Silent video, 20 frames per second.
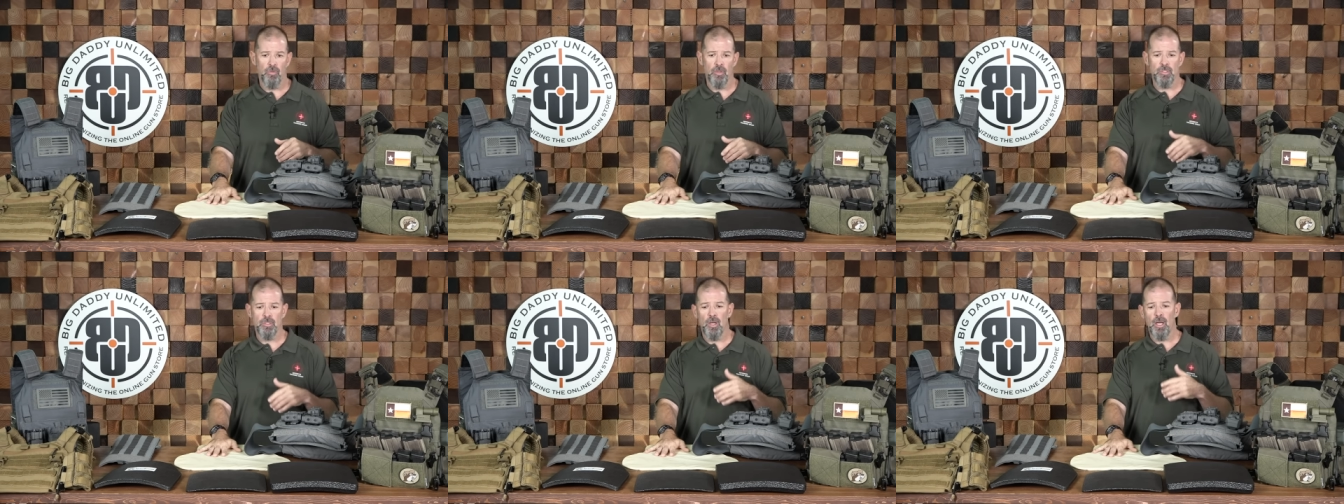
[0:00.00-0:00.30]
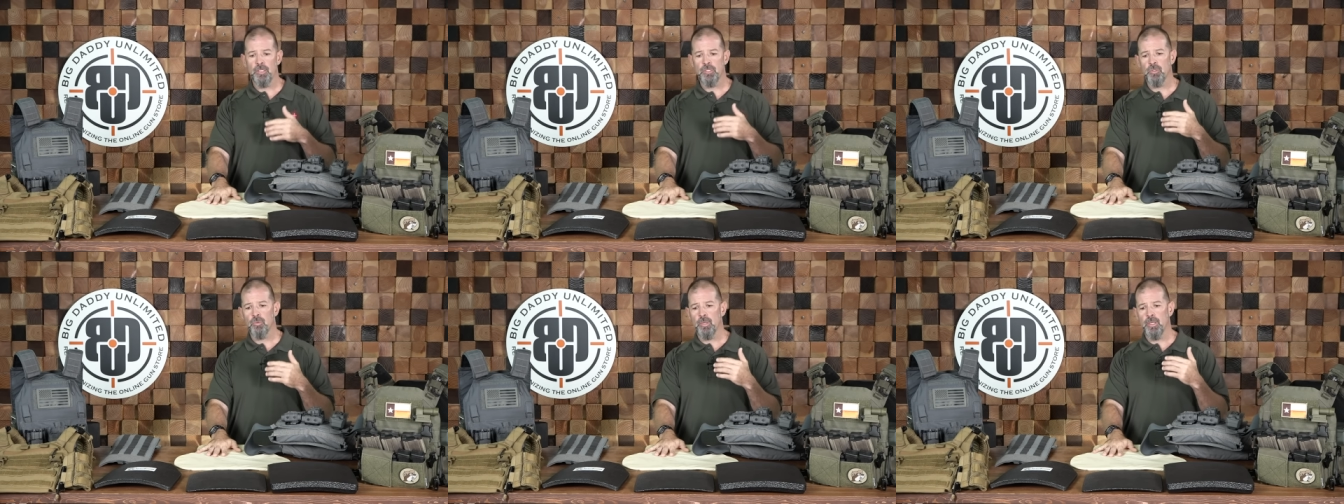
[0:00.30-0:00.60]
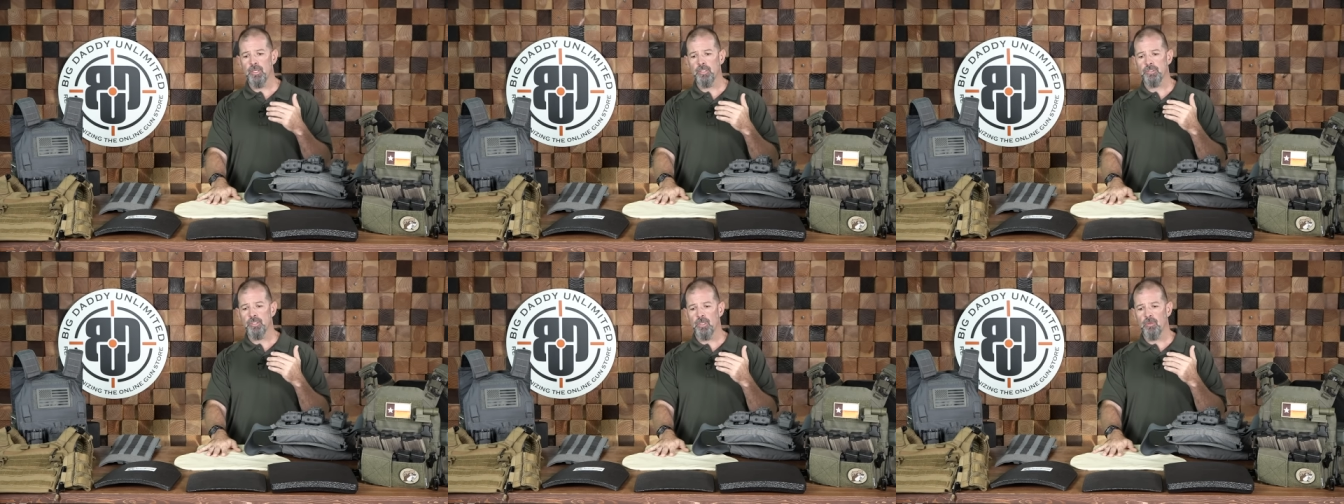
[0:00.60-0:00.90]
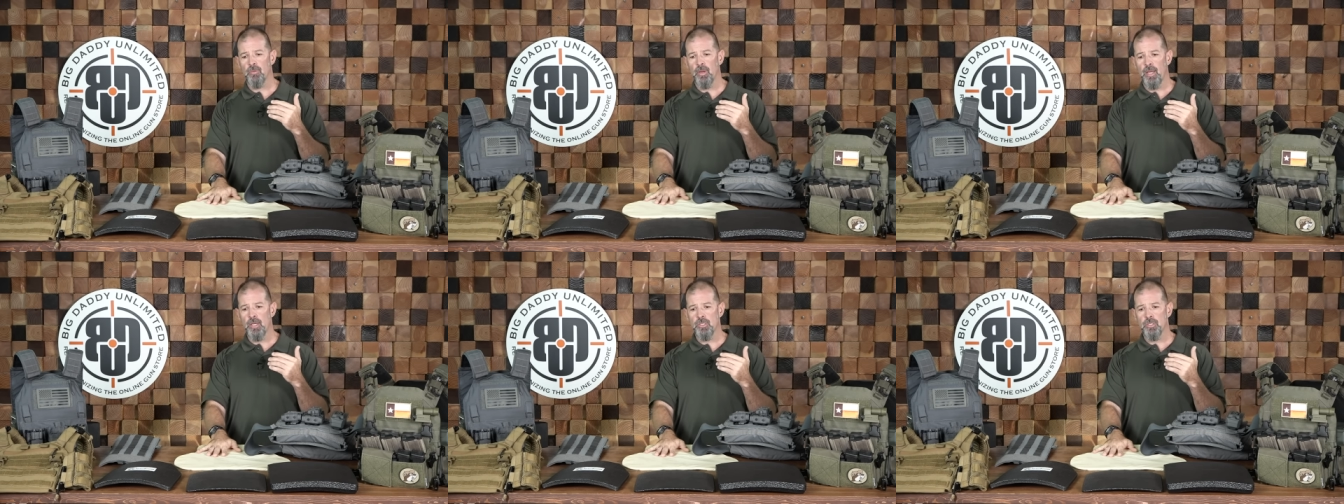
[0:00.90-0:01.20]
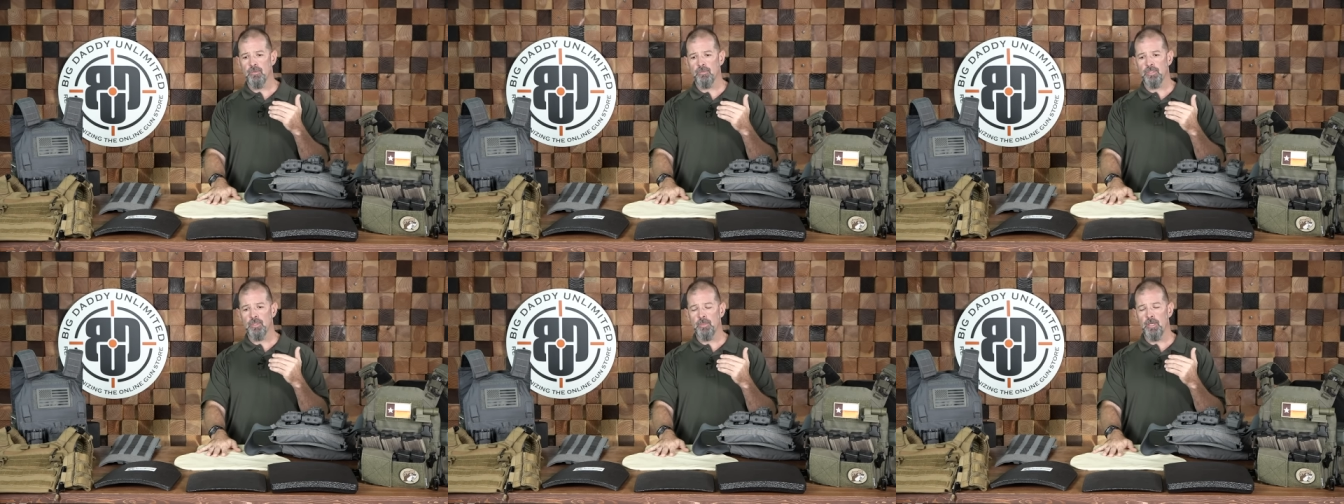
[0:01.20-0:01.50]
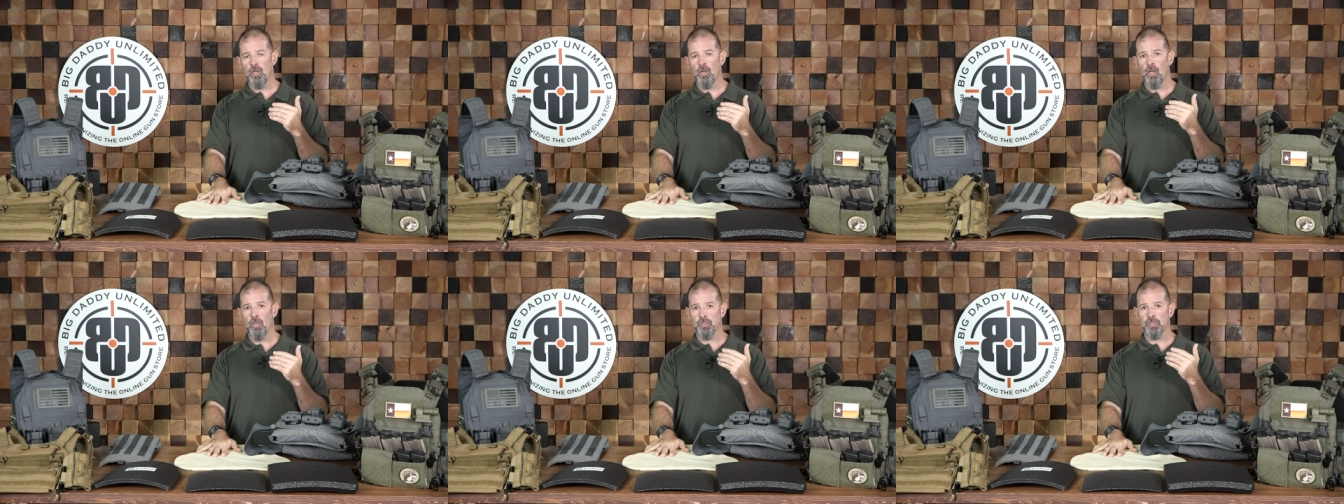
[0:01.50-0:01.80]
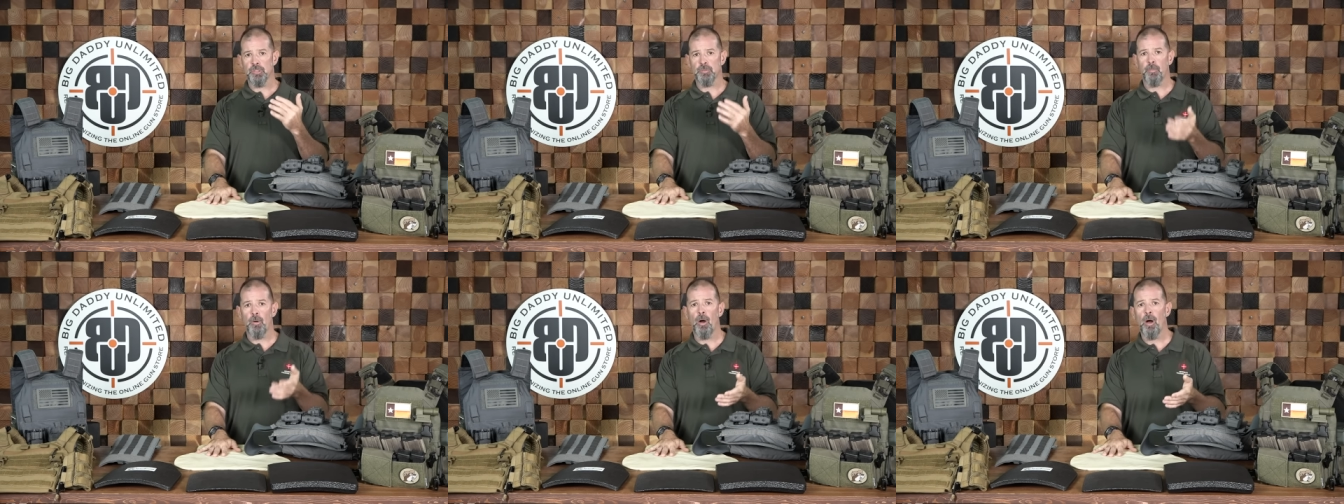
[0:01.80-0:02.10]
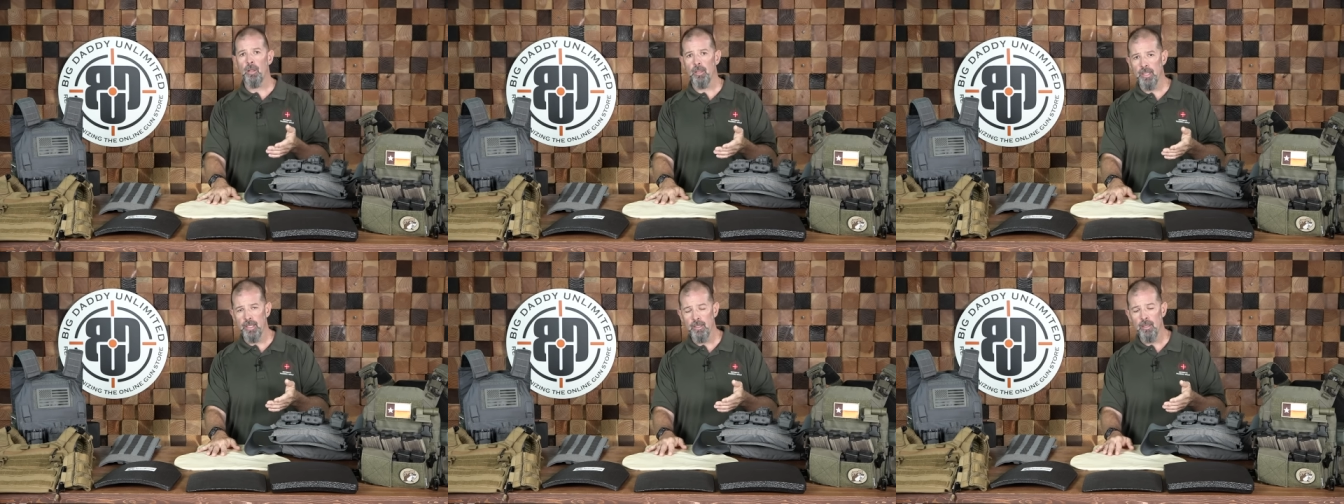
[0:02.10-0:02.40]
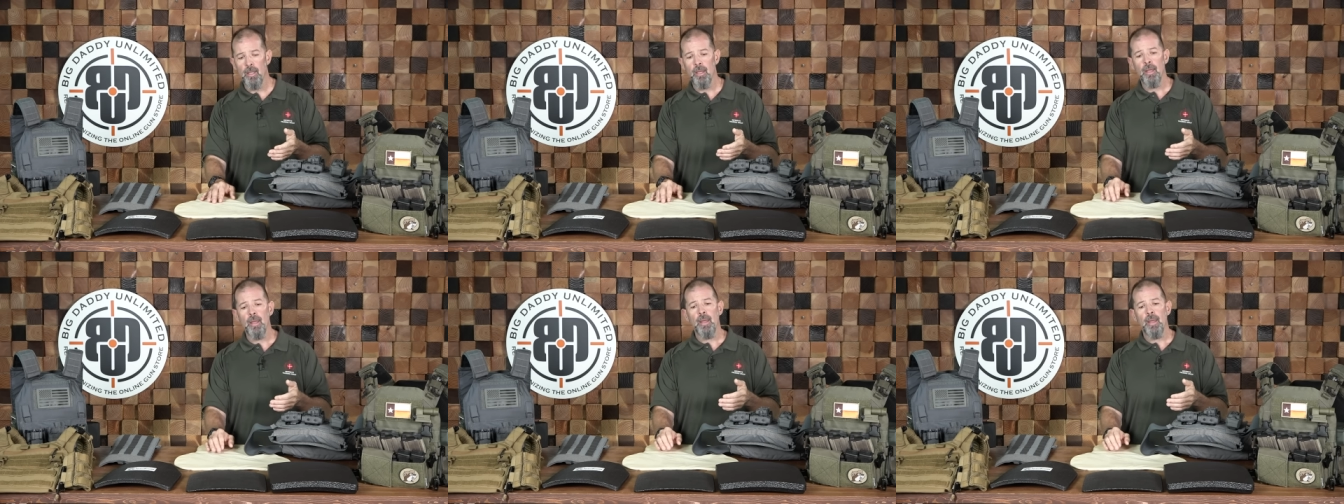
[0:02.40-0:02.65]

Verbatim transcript: There's also a consideration of something called spalling,